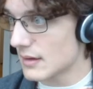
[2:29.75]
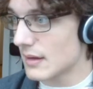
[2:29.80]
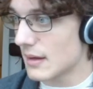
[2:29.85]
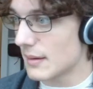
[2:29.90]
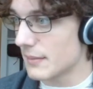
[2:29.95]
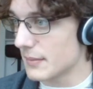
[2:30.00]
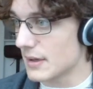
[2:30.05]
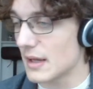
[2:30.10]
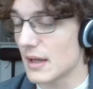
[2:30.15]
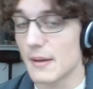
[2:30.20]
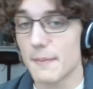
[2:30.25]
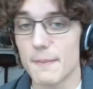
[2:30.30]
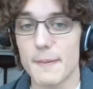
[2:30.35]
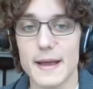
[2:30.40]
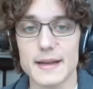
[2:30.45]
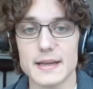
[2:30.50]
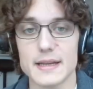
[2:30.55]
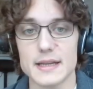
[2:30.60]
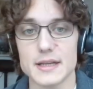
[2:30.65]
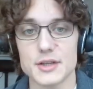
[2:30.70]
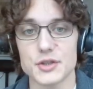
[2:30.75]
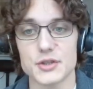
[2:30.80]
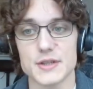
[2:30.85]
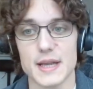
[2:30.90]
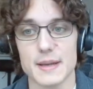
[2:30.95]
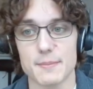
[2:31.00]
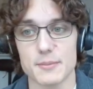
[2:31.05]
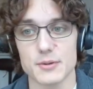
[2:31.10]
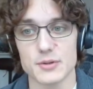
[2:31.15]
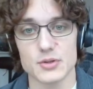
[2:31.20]
I'm gonna append each
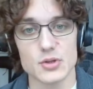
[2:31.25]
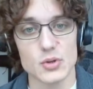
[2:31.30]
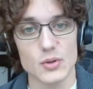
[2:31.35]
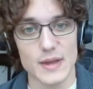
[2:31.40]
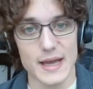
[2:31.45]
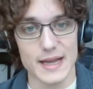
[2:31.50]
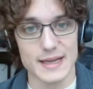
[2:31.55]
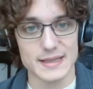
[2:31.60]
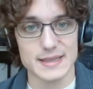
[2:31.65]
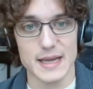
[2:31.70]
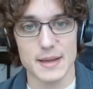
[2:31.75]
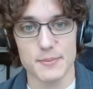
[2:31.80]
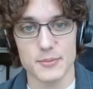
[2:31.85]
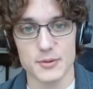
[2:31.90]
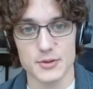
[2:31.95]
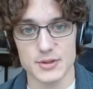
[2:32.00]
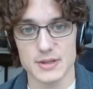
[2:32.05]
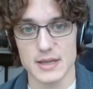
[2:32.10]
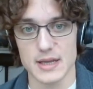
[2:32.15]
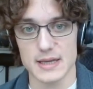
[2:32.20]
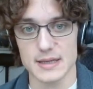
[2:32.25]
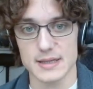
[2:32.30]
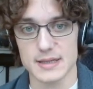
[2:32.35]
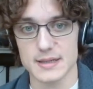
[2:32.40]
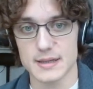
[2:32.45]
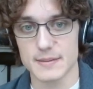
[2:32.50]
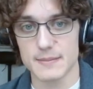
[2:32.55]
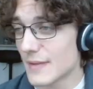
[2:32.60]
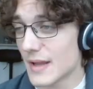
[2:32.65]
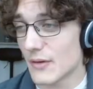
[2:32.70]
samples to that samples
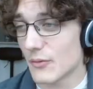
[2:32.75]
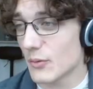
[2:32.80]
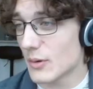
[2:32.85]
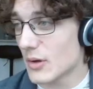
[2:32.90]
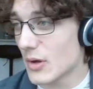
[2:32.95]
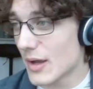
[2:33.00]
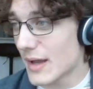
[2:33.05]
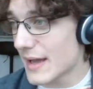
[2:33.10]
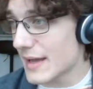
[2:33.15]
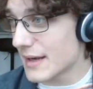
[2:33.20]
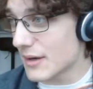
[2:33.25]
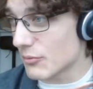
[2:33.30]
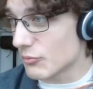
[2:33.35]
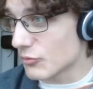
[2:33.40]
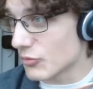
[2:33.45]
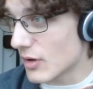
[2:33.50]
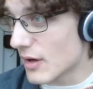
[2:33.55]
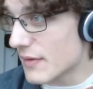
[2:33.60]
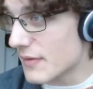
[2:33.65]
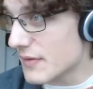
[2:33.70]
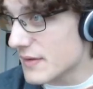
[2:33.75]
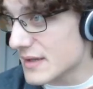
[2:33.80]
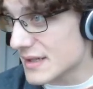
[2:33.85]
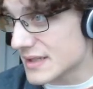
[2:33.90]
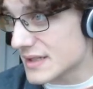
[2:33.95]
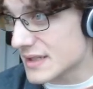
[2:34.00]
list. If we go ahead and run this